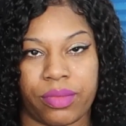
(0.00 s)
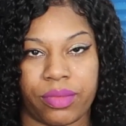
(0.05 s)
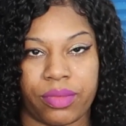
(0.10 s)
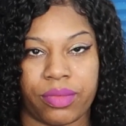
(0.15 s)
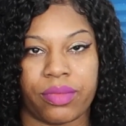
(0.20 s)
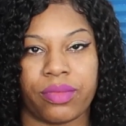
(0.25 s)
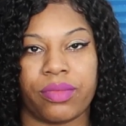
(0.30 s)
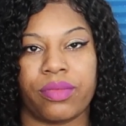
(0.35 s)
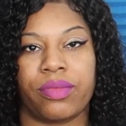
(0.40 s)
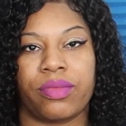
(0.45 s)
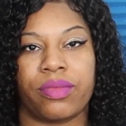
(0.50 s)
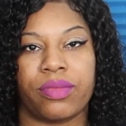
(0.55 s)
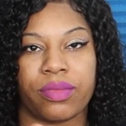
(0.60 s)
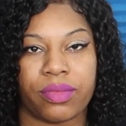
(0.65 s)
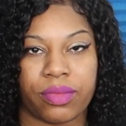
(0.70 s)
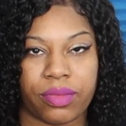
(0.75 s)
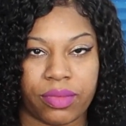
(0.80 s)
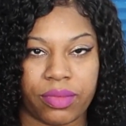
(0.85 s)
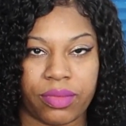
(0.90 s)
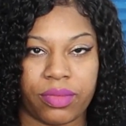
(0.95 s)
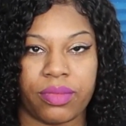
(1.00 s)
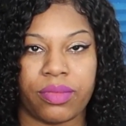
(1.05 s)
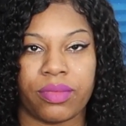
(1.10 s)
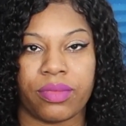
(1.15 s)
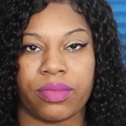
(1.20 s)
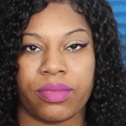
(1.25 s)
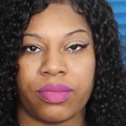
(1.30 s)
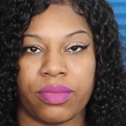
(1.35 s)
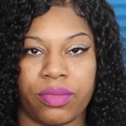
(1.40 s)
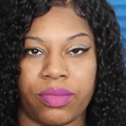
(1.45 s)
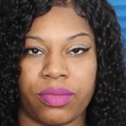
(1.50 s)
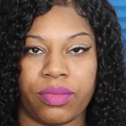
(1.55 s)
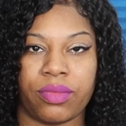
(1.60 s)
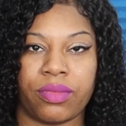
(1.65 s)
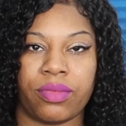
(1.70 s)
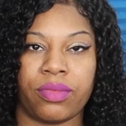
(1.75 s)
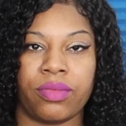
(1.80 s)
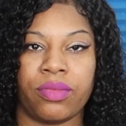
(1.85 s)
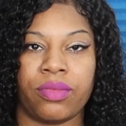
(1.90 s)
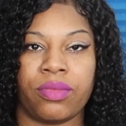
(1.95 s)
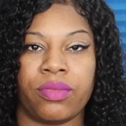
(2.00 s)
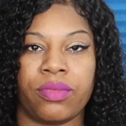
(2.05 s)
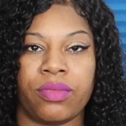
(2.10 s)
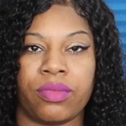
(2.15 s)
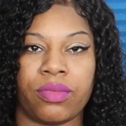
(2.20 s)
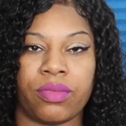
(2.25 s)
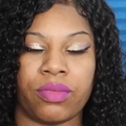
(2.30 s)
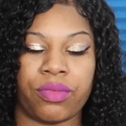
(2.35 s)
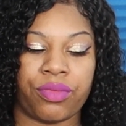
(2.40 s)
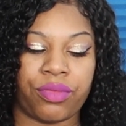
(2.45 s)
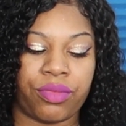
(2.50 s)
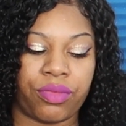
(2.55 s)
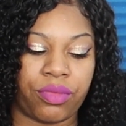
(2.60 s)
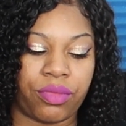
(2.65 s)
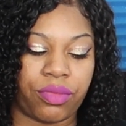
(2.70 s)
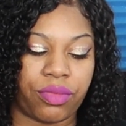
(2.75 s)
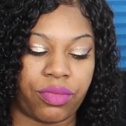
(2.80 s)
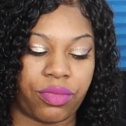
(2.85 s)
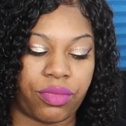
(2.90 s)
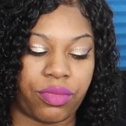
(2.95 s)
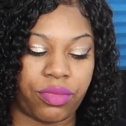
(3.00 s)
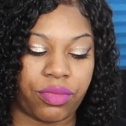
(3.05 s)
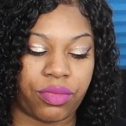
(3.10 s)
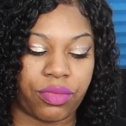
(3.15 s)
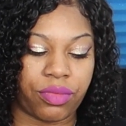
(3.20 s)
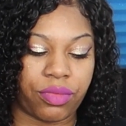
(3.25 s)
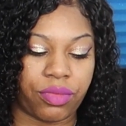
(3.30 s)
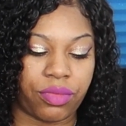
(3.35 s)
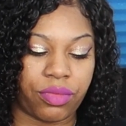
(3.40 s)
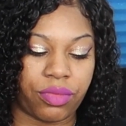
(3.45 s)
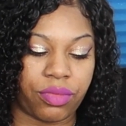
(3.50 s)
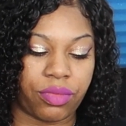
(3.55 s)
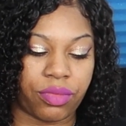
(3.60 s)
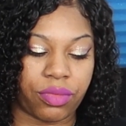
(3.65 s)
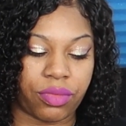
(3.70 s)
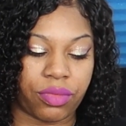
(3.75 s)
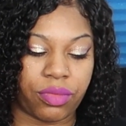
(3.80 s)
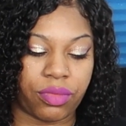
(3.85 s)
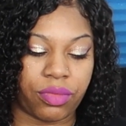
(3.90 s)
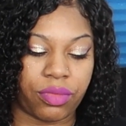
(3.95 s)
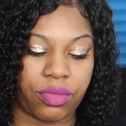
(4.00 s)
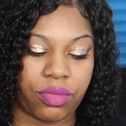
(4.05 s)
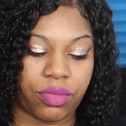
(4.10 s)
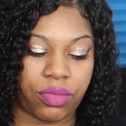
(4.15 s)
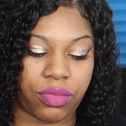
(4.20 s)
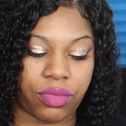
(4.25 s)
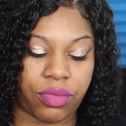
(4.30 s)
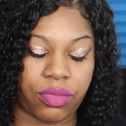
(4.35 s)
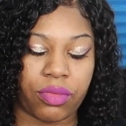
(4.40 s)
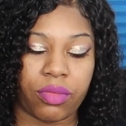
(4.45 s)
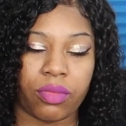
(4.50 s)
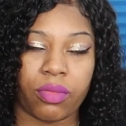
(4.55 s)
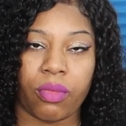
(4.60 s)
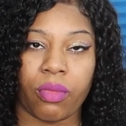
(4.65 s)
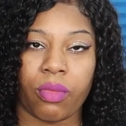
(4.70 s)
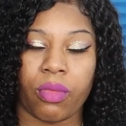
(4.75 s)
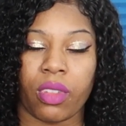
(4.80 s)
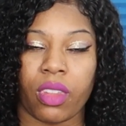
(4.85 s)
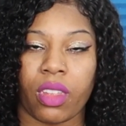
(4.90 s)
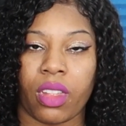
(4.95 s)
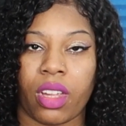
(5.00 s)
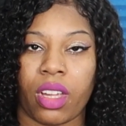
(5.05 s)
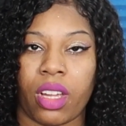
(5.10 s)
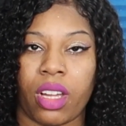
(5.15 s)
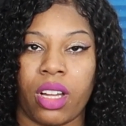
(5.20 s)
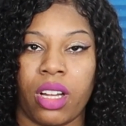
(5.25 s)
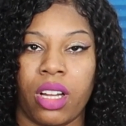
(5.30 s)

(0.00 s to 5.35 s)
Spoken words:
(silent)